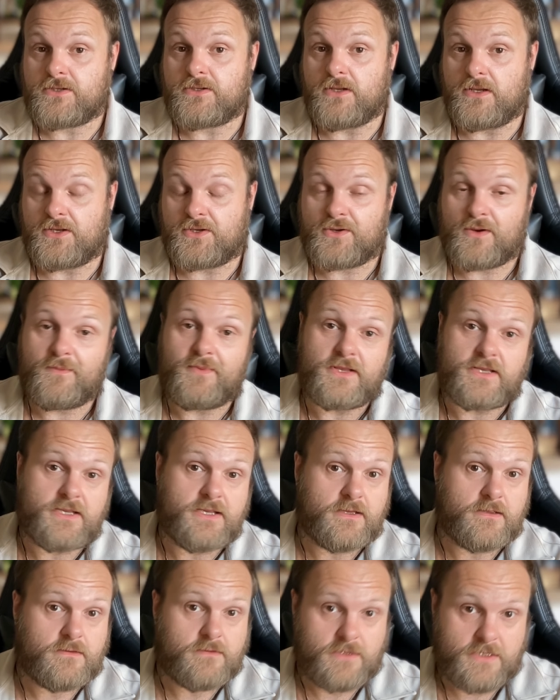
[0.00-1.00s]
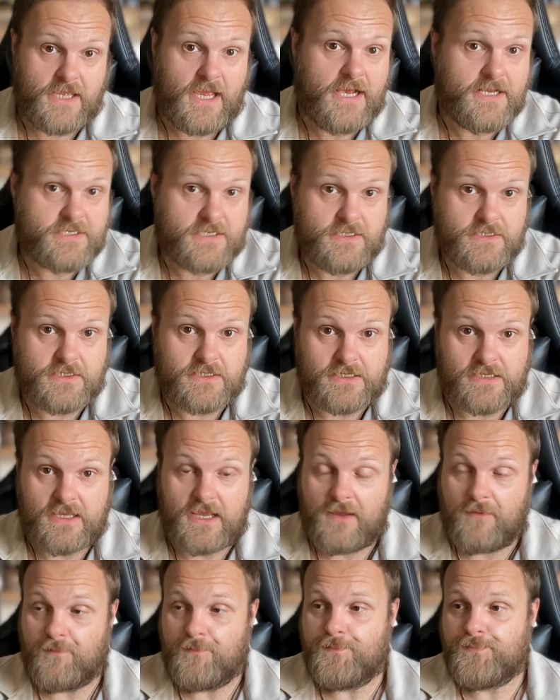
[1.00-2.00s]
attributing the assets to
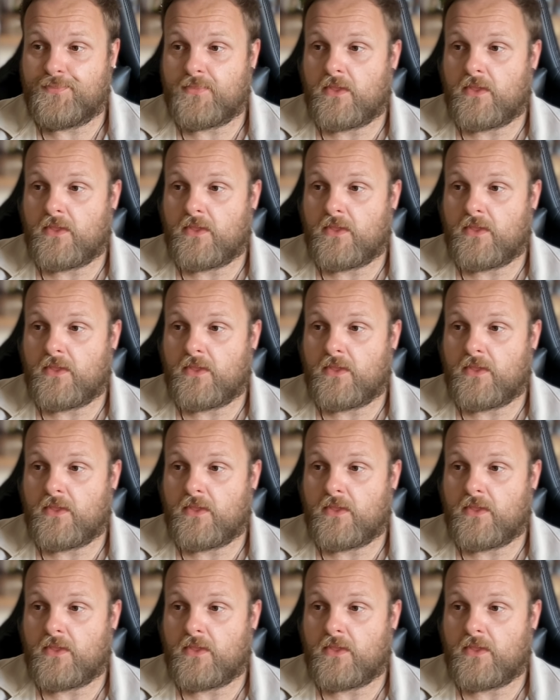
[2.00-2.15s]
them,